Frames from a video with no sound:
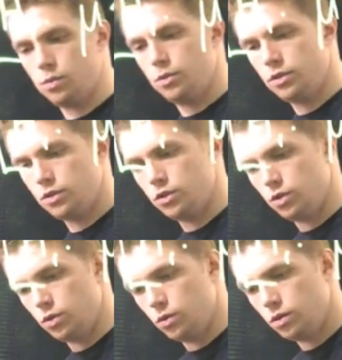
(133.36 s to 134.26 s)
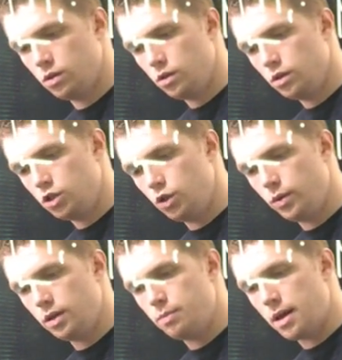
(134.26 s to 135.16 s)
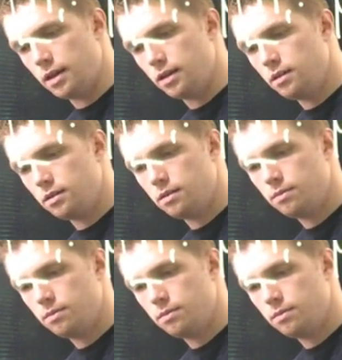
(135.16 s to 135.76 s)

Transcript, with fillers: we'll do two independent,